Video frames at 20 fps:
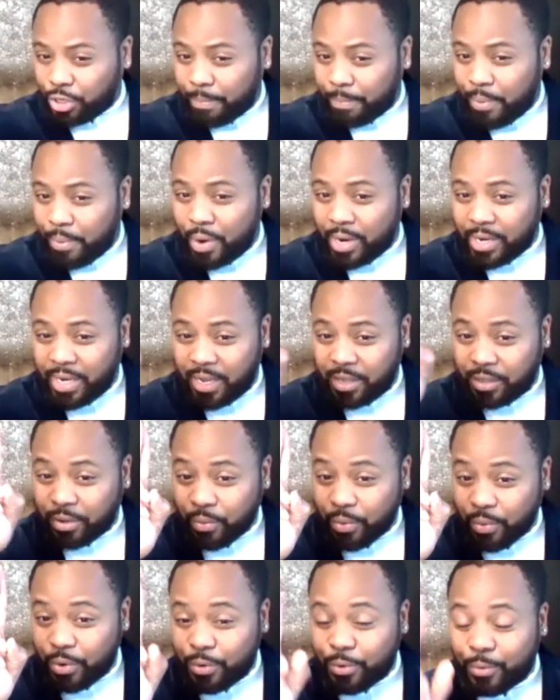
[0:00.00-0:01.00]
point in the
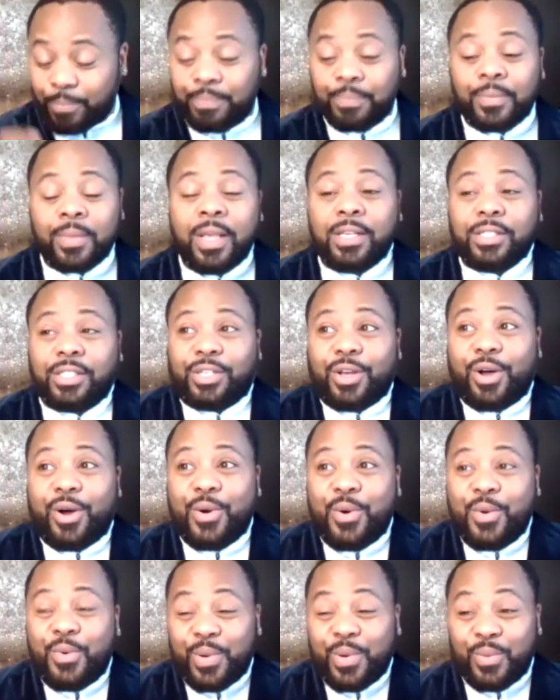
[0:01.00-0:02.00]
room.
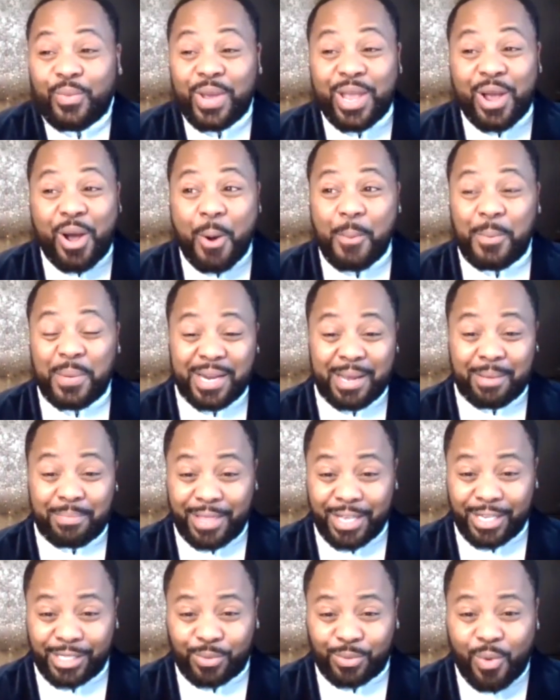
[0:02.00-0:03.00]
So when we opened up
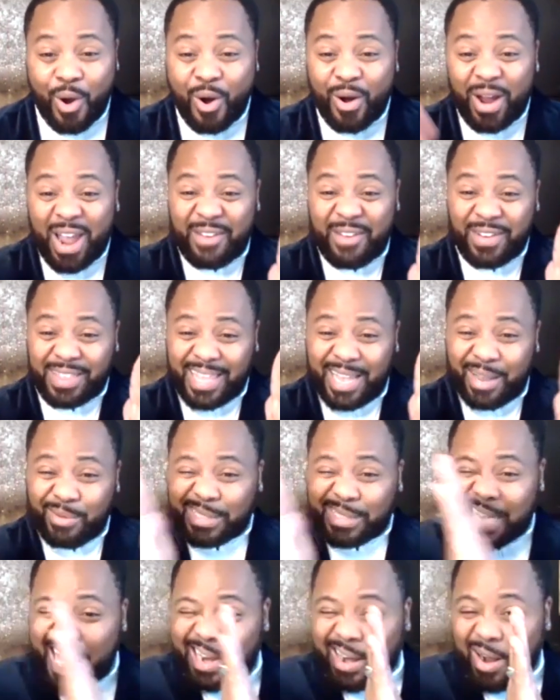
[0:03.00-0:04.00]
this wall, everything
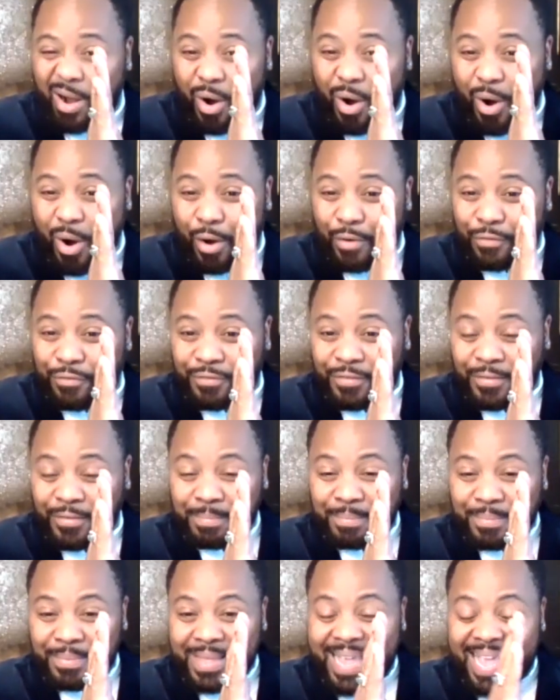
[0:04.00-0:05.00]
was kind of off.
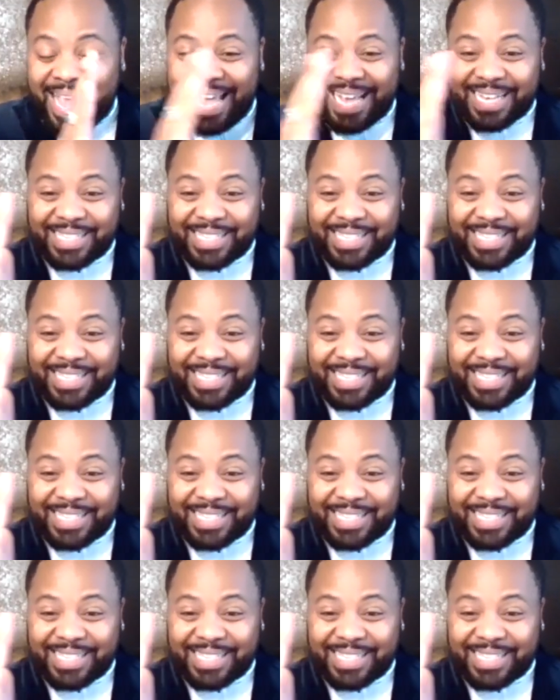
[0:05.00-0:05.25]
And